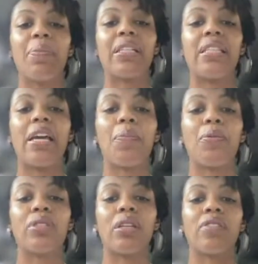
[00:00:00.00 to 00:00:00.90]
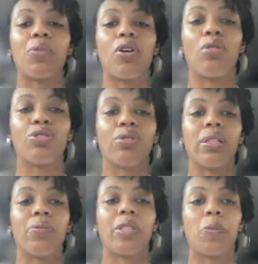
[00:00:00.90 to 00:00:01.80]
examples of some culturally
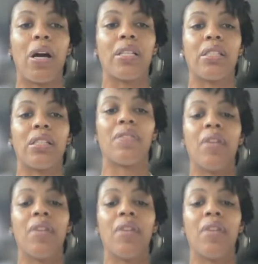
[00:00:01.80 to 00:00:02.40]
responsive